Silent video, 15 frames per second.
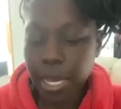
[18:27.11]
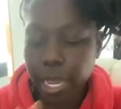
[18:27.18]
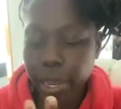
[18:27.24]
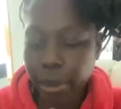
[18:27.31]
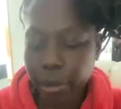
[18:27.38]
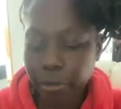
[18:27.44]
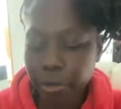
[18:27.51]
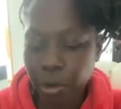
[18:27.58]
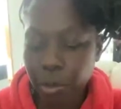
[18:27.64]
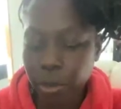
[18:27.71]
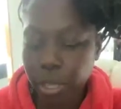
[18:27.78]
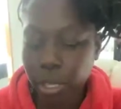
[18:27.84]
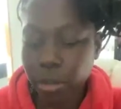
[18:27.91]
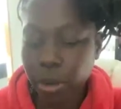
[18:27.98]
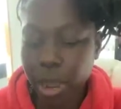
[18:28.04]
careful
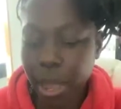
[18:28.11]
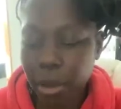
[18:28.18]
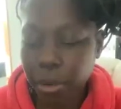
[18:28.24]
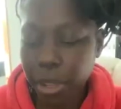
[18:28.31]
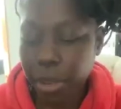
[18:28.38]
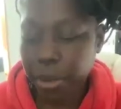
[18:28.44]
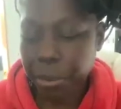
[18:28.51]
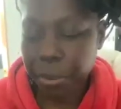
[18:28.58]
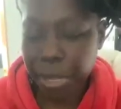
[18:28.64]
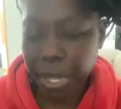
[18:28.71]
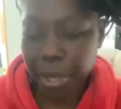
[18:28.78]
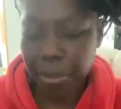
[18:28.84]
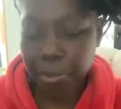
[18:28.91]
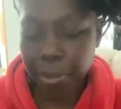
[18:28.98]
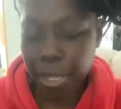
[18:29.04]
when you're out here
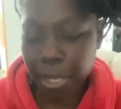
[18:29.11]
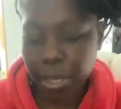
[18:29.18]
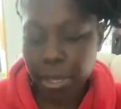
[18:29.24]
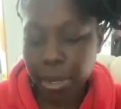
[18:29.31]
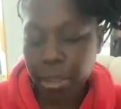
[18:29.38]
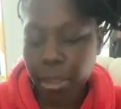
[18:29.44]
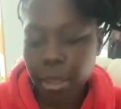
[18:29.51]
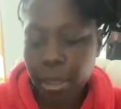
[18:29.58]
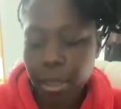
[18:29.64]
meeting men.